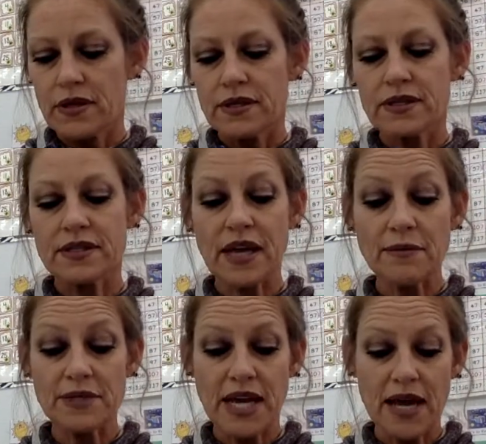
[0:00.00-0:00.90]

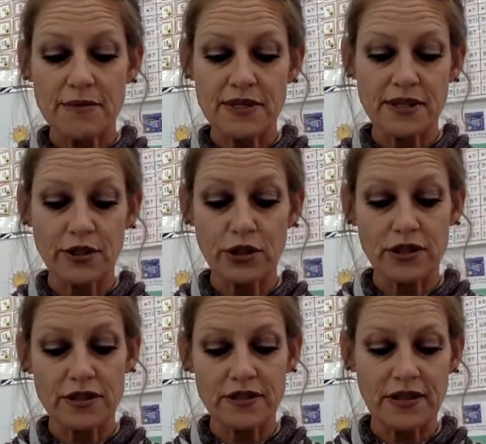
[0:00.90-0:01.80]
Sometimes it
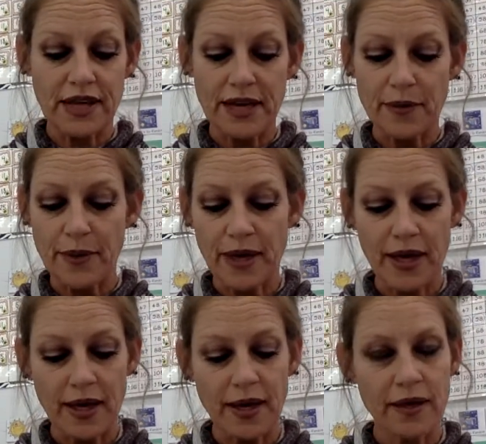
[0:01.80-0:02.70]
looked like a
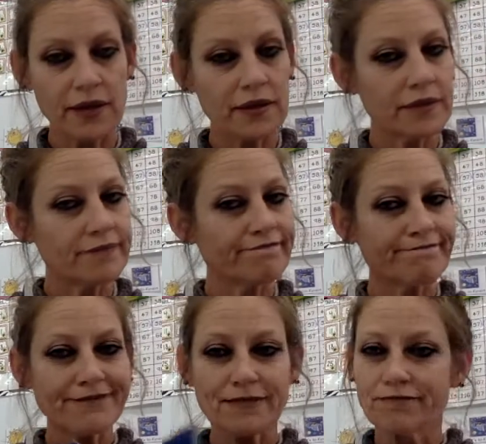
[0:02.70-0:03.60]
pig,
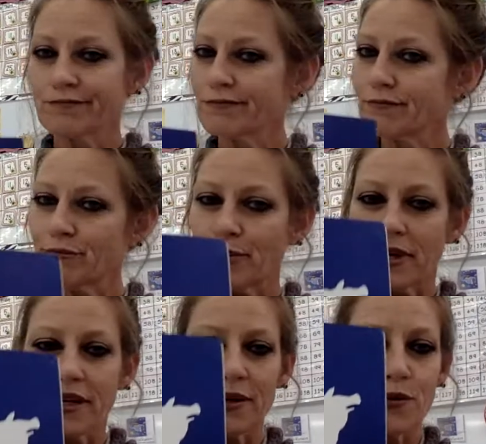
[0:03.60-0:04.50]

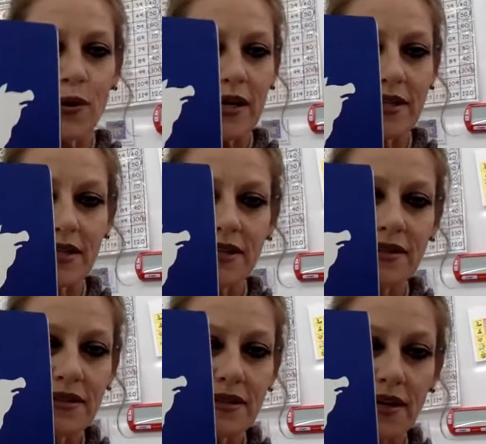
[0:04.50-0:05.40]
but it
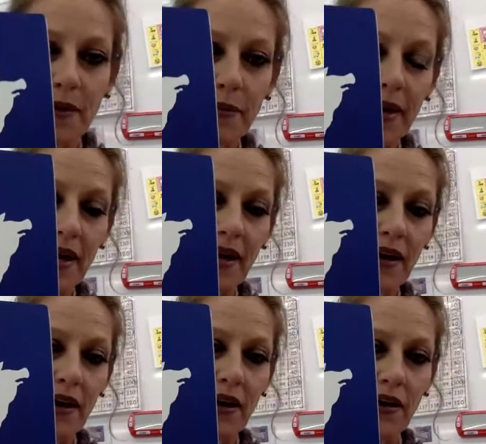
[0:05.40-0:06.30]
wasn't a
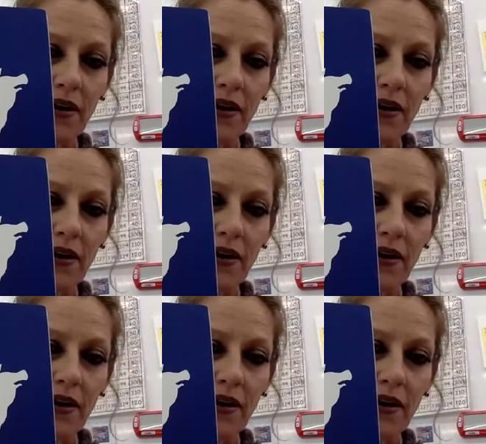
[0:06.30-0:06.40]
pig.